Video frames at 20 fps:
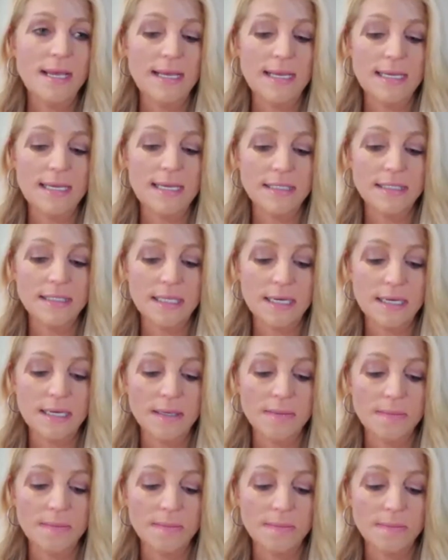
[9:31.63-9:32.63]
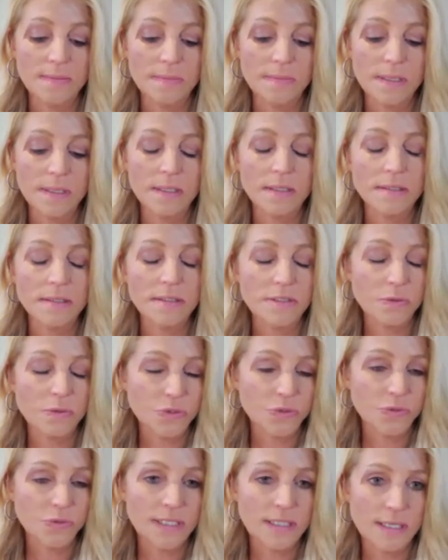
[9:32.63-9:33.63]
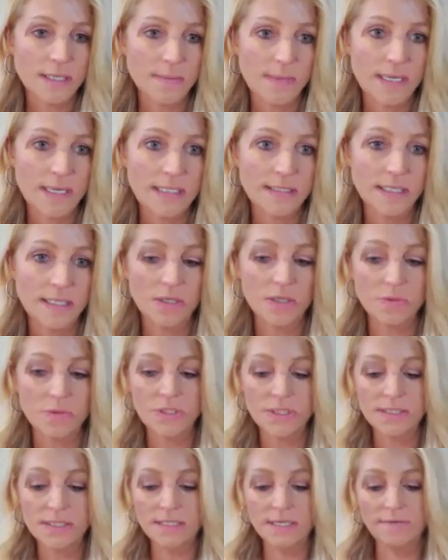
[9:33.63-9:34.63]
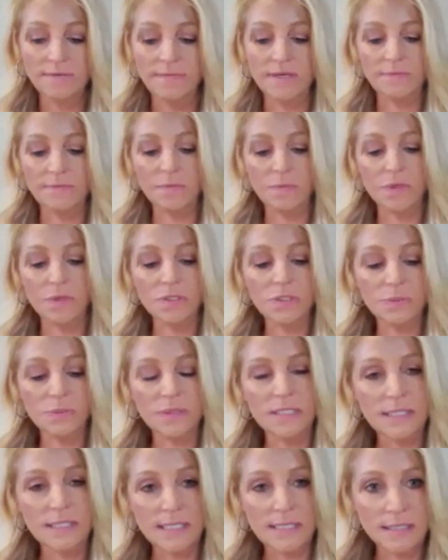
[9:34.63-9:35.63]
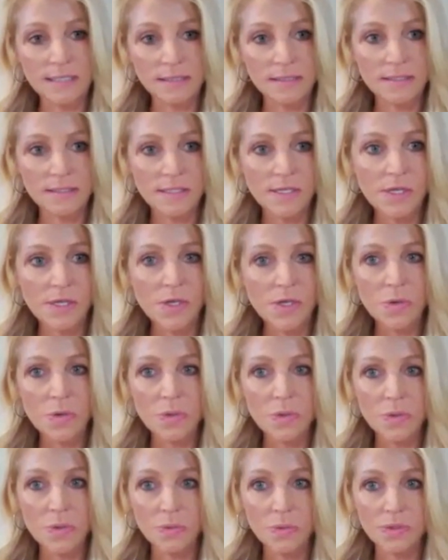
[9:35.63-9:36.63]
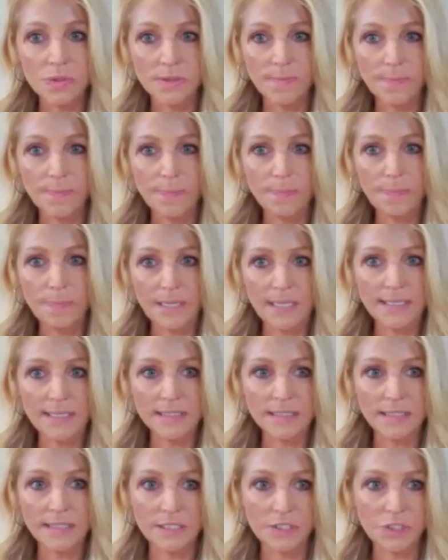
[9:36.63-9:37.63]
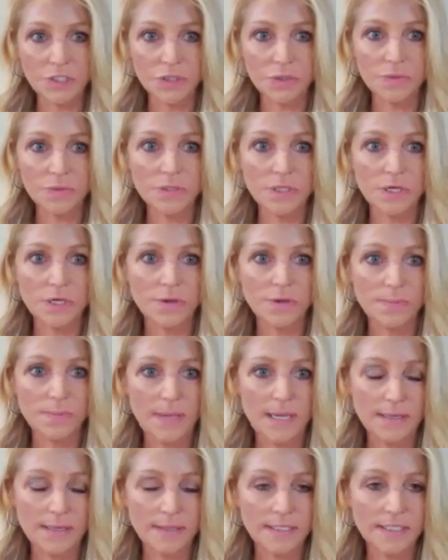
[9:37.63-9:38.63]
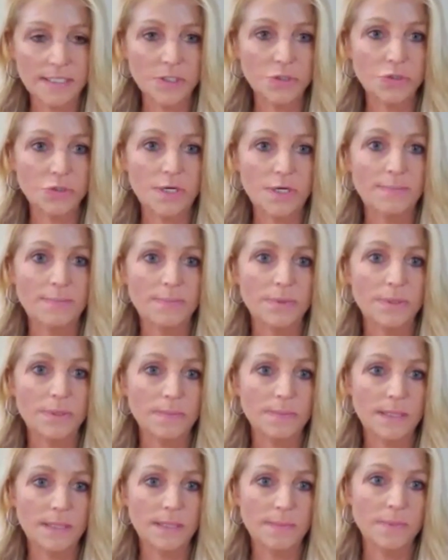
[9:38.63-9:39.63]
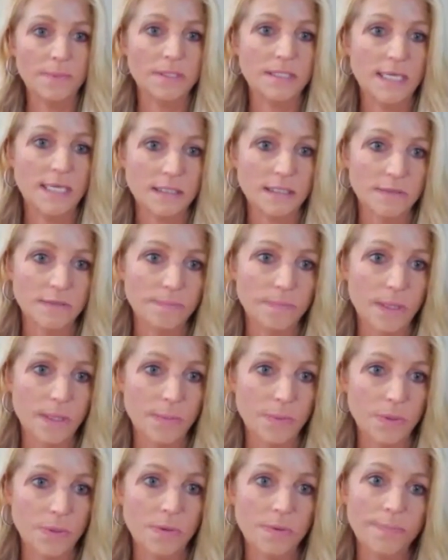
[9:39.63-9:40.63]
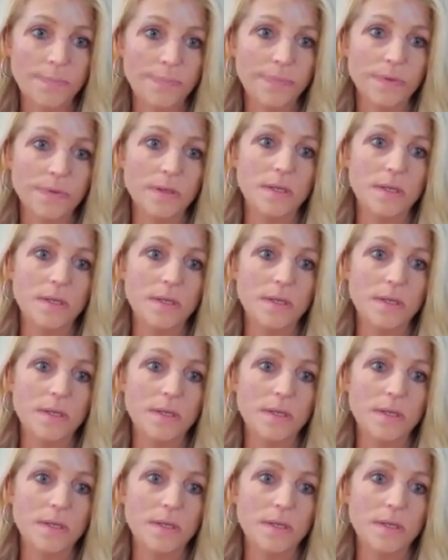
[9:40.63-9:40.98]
and a soul strengthening mindset coach and stuff. And I've worked with teens whose biggest issues are their parents who try to put them in a protective bubble.